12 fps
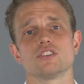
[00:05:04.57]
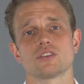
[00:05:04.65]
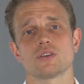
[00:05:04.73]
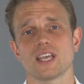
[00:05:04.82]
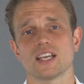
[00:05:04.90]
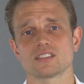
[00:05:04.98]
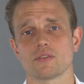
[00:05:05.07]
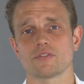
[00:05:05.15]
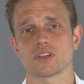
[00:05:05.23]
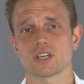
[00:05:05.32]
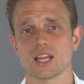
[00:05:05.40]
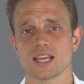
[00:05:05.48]
So get
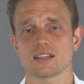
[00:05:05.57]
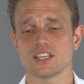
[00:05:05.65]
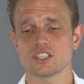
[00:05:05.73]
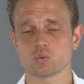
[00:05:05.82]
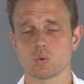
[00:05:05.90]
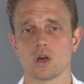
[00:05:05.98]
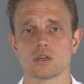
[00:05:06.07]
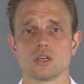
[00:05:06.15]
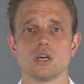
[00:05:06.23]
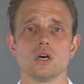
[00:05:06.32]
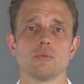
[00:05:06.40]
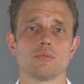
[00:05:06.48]
something like this one,
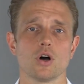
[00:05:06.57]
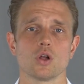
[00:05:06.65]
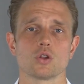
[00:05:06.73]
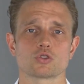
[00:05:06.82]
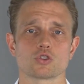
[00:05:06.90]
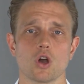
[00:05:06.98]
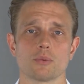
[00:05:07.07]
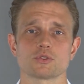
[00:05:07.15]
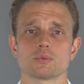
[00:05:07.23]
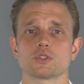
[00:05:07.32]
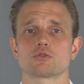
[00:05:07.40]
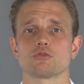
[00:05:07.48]
Pearl
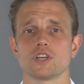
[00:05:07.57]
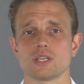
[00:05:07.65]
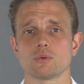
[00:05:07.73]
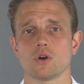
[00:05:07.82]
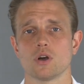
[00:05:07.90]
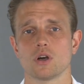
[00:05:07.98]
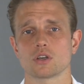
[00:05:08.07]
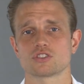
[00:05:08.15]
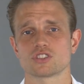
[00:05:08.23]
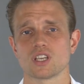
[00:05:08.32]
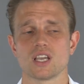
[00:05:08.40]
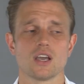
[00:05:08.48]
Drops, which really
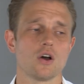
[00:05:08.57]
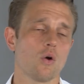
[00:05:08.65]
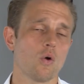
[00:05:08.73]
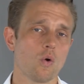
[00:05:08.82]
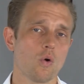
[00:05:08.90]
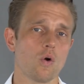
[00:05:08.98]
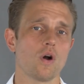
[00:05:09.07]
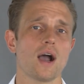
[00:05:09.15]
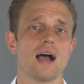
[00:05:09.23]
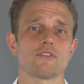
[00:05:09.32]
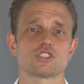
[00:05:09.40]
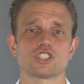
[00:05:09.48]
works. Or
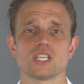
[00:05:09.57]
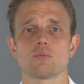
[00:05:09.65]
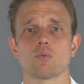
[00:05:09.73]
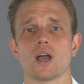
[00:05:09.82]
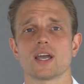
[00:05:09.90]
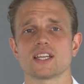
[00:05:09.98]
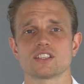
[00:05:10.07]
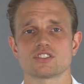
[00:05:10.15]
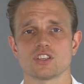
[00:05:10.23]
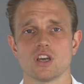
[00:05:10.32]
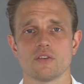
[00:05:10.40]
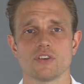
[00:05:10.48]
have a cheap whitening
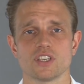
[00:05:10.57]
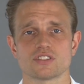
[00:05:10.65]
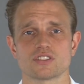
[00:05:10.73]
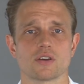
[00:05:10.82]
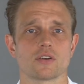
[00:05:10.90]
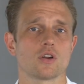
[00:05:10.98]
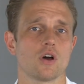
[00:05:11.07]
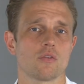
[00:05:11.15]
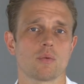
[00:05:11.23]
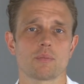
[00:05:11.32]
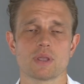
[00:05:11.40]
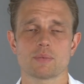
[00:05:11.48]
service. There are a lot
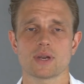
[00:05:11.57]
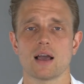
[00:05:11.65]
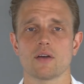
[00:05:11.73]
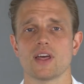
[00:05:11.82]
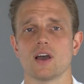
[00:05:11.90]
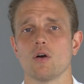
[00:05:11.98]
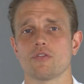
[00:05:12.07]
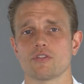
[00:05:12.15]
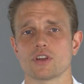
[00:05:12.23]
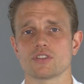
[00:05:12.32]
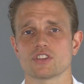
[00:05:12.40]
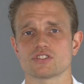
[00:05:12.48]
of people out there
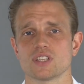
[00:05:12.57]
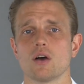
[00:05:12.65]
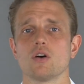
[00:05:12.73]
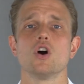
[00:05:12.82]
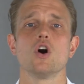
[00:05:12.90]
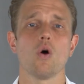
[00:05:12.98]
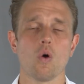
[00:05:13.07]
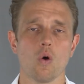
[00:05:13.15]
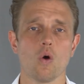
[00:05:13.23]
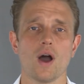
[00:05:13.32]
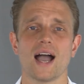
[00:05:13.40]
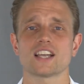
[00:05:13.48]
offering this now.
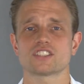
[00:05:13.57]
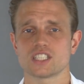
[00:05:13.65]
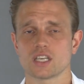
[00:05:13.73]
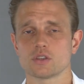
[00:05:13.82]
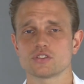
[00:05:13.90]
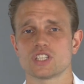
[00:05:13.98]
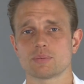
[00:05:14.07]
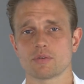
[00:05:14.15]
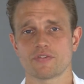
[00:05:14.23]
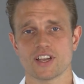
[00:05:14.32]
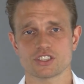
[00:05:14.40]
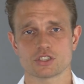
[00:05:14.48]
Or actually go and see a
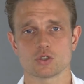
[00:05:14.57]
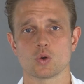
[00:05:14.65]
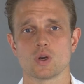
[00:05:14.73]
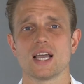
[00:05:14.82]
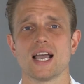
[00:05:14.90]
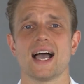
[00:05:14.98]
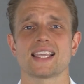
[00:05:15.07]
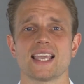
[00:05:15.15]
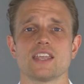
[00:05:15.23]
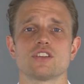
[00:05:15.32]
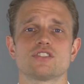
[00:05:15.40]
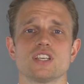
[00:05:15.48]
professional and
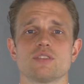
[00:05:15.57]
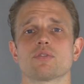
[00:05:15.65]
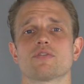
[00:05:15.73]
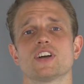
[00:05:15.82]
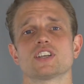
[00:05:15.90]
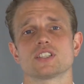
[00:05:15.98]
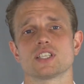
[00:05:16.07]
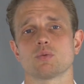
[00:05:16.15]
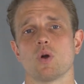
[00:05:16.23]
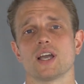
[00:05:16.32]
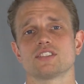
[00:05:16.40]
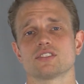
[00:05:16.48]
get your teeth professionally
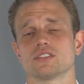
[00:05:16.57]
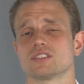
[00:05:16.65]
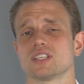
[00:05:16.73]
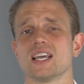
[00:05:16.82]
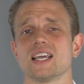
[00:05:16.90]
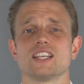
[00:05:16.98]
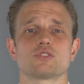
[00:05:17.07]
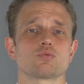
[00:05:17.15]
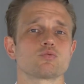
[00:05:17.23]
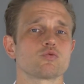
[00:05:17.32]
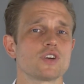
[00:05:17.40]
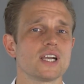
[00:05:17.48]
whitened. It's
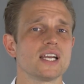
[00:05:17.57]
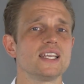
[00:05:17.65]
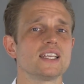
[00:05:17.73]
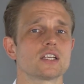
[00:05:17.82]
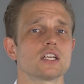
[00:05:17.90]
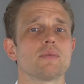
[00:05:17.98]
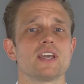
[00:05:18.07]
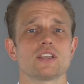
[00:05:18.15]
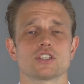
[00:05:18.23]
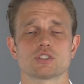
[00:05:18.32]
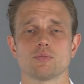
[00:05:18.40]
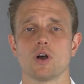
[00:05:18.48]
really going to make
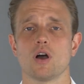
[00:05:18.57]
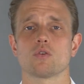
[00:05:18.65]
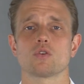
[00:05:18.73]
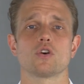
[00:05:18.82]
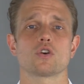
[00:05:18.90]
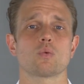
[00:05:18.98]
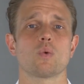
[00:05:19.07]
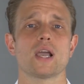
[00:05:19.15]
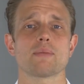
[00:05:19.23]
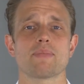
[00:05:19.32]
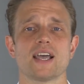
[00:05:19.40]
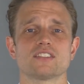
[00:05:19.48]
your smile look
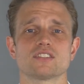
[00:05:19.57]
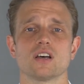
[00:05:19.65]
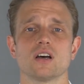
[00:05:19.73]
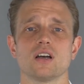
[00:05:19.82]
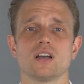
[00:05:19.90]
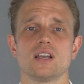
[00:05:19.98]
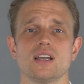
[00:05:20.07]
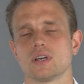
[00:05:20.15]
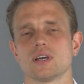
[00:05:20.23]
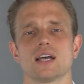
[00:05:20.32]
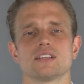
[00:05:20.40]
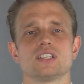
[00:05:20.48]
way better.
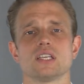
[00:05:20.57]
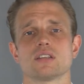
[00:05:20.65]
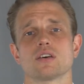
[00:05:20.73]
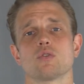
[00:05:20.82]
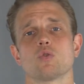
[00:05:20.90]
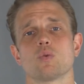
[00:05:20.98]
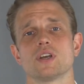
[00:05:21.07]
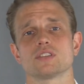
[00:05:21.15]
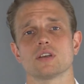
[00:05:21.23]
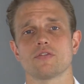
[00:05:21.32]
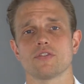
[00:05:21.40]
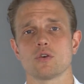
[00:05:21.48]
And teeth are always
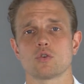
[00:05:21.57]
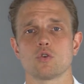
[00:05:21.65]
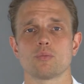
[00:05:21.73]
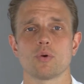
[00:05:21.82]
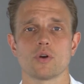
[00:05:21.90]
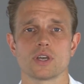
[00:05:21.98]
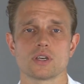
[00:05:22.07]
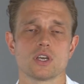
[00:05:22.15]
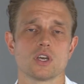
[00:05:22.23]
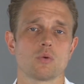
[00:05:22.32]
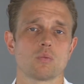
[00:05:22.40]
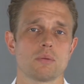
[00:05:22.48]
a focal point
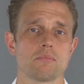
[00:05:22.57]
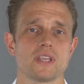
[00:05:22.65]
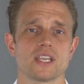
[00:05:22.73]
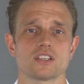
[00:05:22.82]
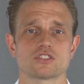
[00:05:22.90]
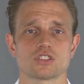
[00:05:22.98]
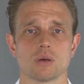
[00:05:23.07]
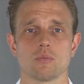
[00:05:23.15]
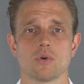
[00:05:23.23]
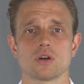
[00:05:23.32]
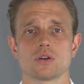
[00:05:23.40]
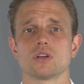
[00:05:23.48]
when meeting
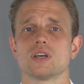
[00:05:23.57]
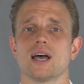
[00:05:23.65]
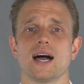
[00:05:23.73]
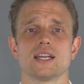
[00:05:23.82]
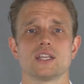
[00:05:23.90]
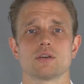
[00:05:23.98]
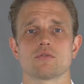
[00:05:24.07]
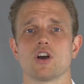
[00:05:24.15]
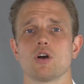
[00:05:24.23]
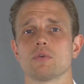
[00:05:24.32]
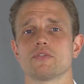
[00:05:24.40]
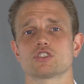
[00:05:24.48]
someone and in the
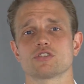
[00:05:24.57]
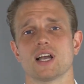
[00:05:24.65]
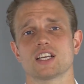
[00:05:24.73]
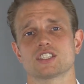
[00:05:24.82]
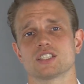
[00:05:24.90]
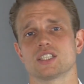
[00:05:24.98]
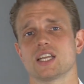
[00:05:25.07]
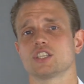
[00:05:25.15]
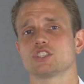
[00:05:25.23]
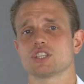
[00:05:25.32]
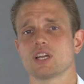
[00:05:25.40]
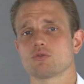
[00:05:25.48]
realm of attraction
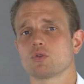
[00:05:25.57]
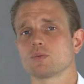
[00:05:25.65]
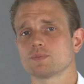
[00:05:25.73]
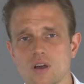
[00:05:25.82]
in general.